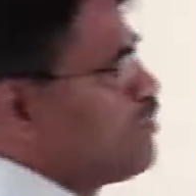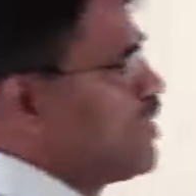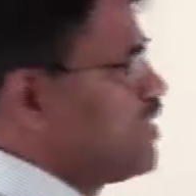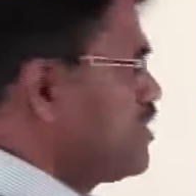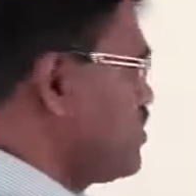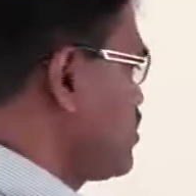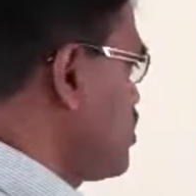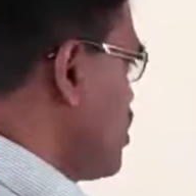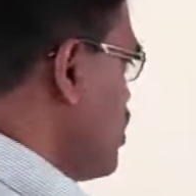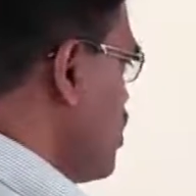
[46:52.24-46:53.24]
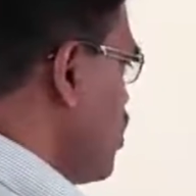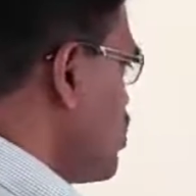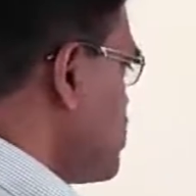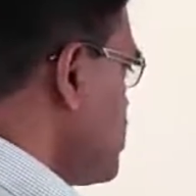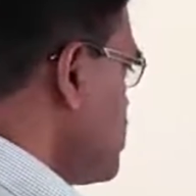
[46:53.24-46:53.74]
P
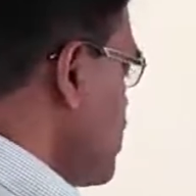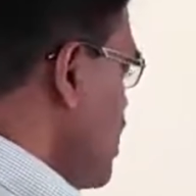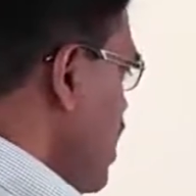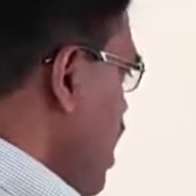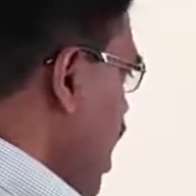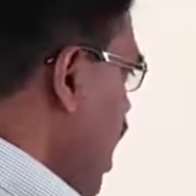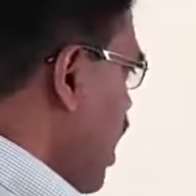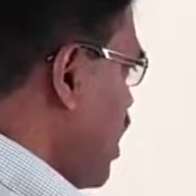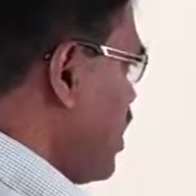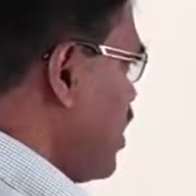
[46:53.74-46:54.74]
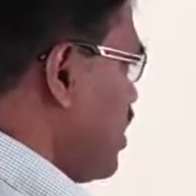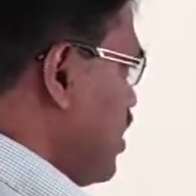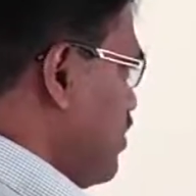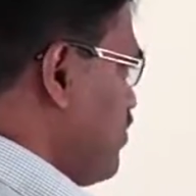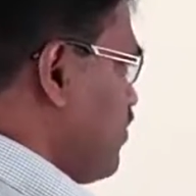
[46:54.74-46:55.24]
notions, and
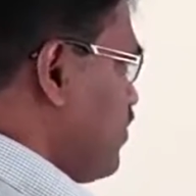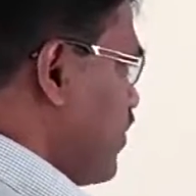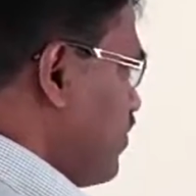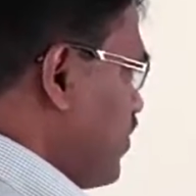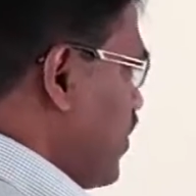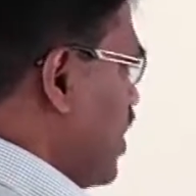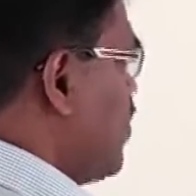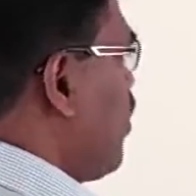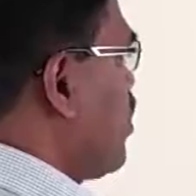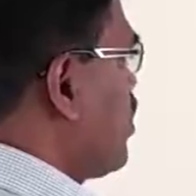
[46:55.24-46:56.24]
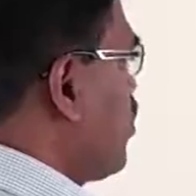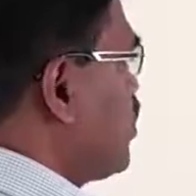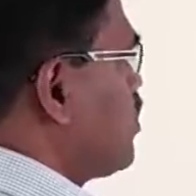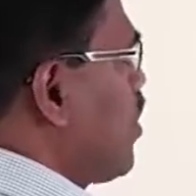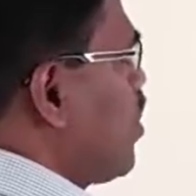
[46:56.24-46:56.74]
an important
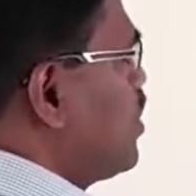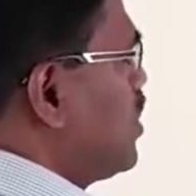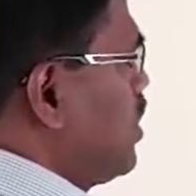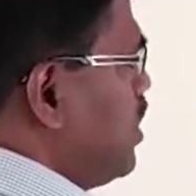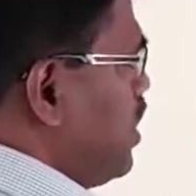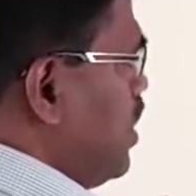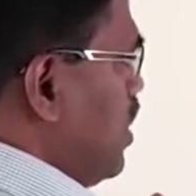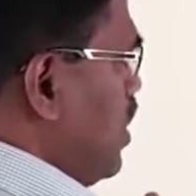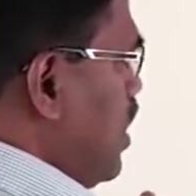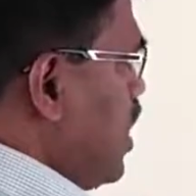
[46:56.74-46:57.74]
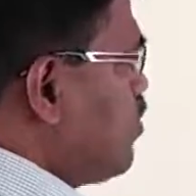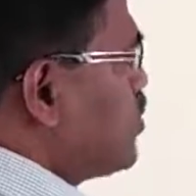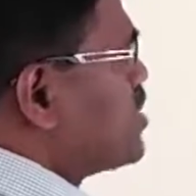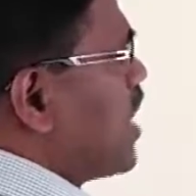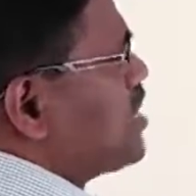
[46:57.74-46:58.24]
note about
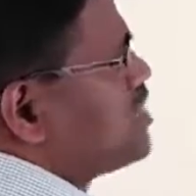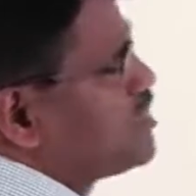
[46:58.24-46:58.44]
input size.